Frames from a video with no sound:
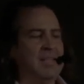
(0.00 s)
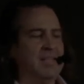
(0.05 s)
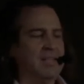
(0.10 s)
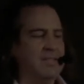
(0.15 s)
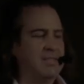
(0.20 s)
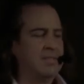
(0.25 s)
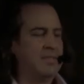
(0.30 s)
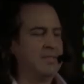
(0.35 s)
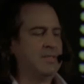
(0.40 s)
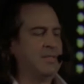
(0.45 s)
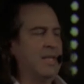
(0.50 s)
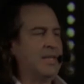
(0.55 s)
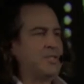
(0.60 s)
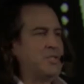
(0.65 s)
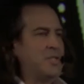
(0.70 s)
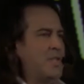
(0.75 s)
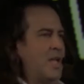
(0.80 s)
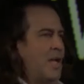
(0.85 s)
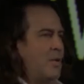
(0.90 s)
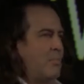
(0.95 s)
It's, it's,
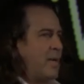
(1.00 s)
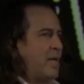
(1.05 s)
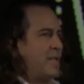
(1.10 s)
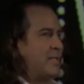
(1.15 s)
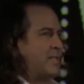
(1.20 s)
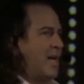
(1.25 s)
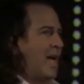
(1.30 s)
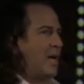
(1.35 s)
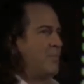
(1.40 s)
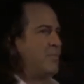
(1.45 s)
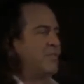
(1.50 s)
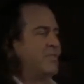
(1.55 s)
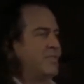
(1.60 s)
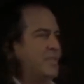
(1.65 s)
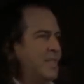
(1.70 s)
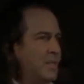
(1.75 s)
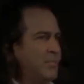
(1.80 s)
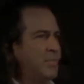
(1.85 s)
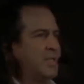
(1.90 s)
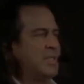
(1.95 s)
actually not by time of
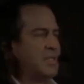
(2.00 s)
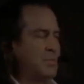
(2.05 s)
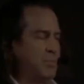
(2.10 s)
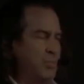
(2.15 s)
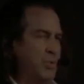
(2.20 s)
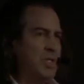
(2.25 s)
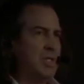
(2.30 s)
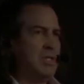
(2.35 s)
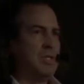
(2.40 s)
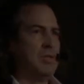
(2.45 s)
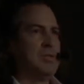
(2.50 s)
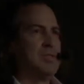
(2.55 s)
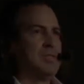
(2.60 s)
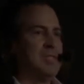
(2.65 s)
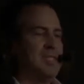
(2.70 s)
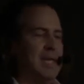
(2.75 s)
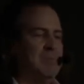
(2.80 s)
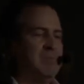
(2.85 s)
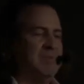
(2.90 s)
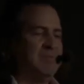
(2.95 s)
day, but it's pretty close
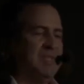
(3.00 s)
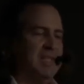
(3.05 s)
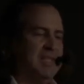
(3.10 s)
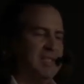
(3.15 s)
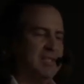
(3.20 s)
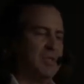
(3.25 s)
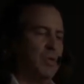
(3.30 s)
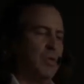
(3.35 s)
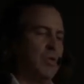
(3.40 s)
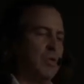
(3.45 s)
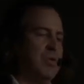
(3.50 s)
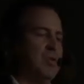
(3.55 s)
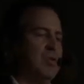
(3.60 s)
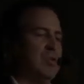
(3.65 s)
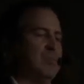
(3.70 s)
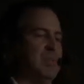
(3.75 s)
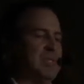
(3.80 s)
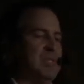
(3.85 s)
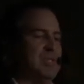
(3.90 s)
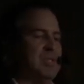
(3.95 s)
to time of day. It's
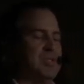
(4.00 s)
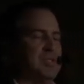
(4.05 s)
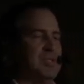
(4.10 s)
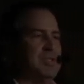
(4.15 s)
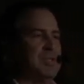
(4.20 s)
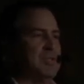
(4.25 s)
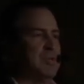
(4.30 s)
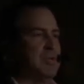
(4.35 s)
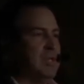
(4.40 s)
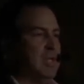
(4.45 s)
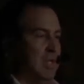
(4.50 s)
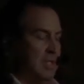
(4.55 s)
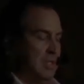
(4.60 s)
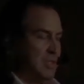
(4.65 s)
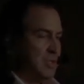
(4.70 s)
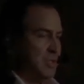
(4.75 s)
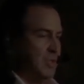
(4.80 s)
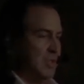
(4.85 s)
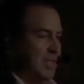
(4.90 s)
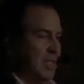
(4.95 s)
ordinal position. So,
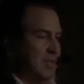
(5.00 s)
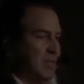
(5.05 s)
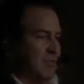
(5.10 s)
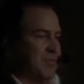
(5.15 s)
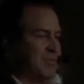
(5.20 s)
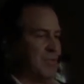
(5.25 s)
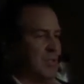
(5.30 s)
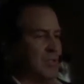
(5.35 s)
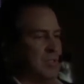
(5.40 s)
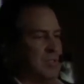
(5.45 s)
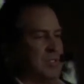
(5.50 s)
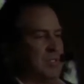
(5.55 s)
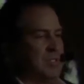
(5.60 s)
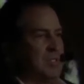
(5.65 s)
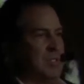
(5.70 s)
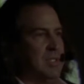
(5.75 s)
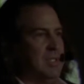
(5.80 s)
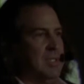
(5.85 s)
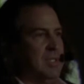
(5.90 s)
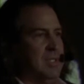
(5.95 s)
so you got the
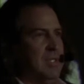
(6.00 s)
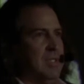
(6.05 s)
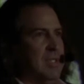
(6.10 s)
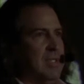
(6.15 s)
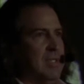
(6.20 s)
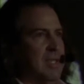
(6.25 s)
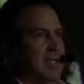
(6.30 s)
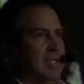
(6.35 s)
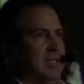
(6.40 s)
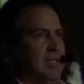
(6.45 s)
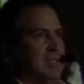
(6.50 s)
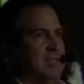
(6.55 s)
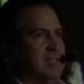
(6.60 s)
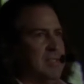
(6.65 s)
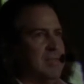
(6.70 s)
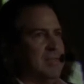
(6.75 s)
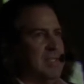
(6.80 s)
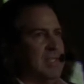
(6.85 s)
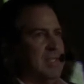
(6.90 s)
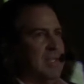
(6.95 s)
first
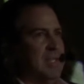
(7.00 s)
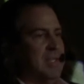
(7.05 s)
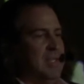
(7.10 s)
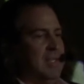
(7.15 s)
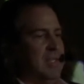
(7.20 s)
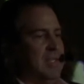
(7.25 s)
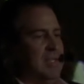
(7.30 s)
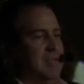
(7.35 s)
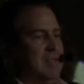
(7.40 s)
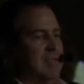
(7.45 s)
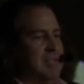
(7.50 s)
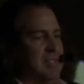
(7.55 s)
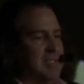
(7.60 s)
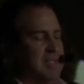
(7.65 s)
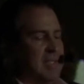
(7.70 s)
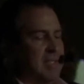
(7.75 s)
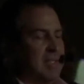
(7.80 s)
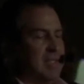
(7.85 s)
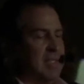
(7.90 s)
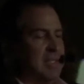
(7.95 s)
case of the day and then the
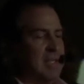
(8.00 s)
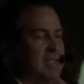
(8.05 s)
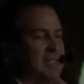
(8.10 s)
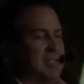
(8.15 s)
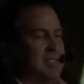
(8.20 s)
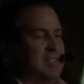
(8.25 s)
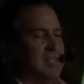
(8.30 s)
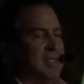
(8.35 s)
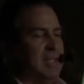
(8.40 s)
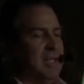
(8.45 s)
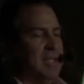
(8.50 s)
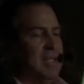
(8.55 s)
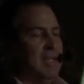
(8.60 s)
second case.